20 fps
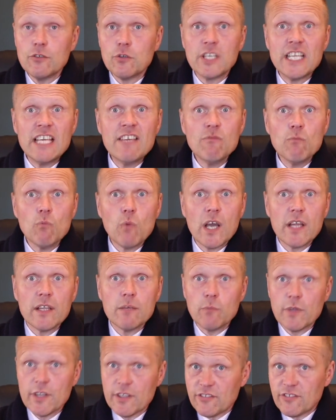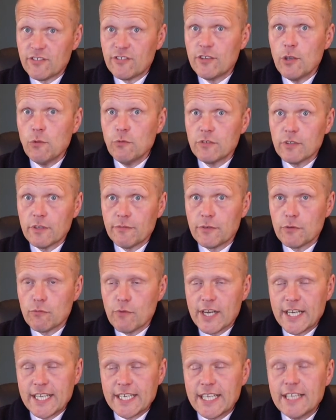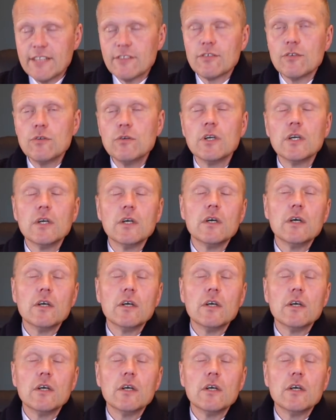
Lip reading: You can even wear them with a suit if you really need to.